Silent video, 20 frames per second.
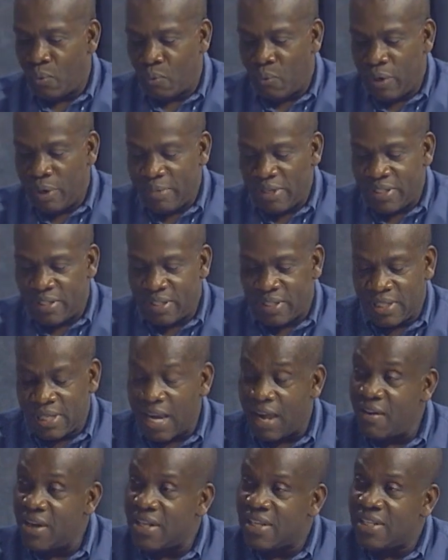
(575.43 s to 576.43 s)
where Mr.
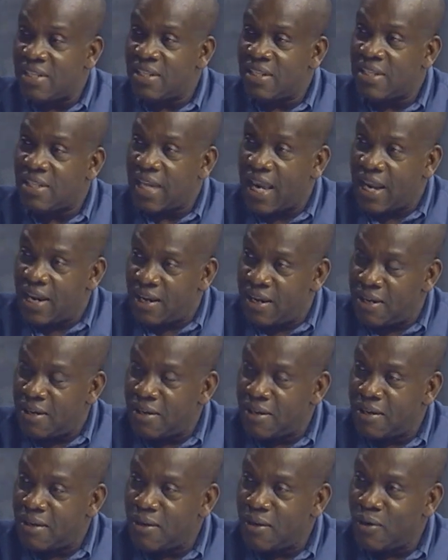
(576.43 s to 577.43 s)
Skerritt
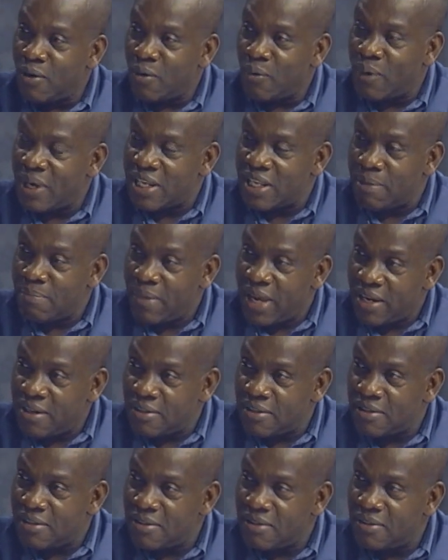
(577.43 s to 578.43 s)
said what he
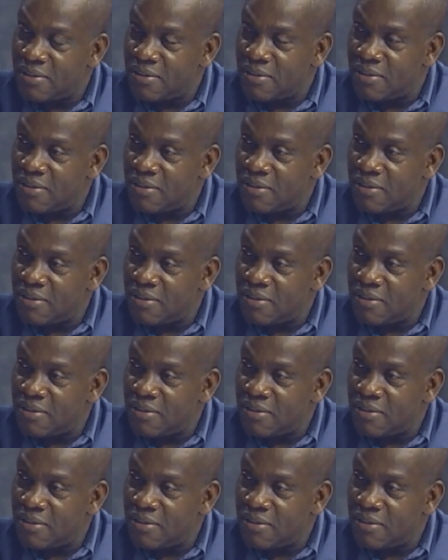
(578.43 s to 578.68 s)
meant,